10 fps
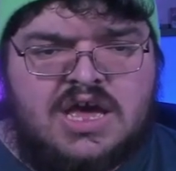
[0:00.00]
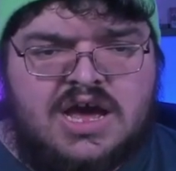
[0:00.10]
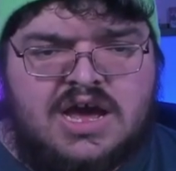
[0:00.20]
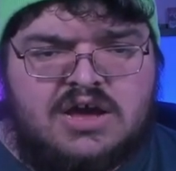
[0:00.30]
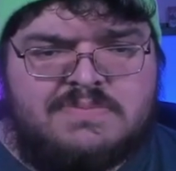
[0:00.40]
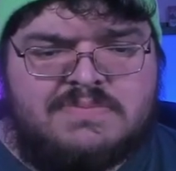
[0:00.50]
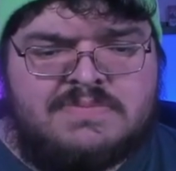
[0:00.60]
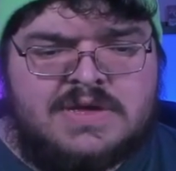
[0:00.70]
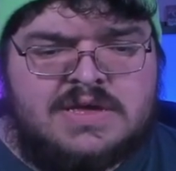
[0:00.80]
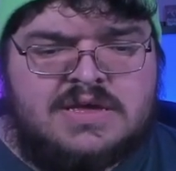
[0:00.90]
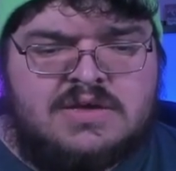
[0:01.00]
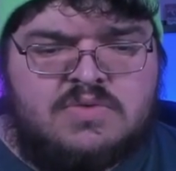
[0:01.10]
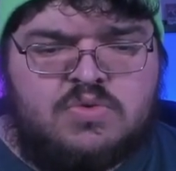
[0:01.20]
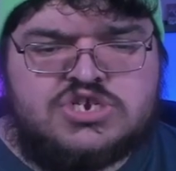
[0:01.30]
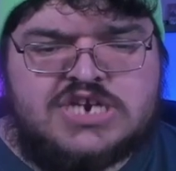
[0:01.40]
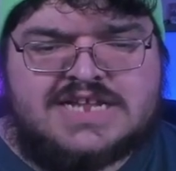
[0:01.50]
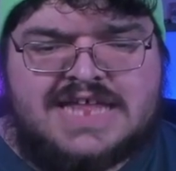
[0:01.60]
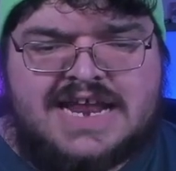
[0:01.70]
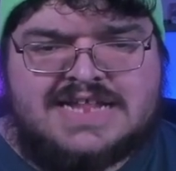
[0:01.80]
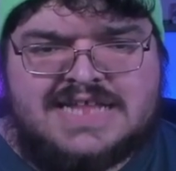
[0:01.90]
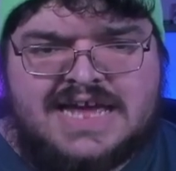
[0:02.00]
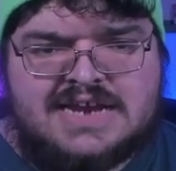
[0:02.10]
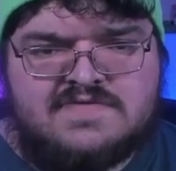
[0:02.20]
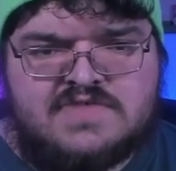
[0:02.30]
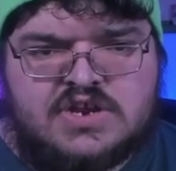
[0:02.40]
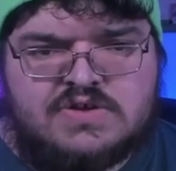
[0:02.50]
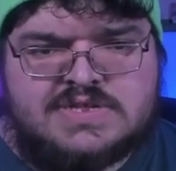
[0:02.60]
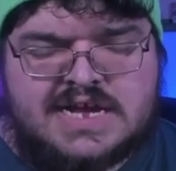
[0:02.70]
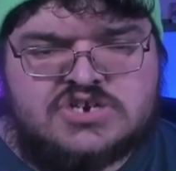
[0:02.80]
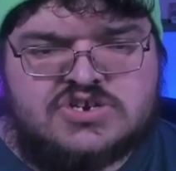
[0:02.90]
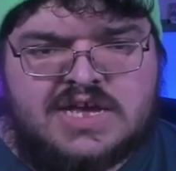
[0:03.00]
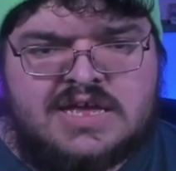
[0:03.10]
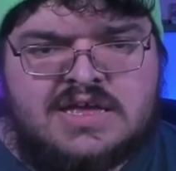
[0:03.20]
We'll check that at the end of the notes, actually.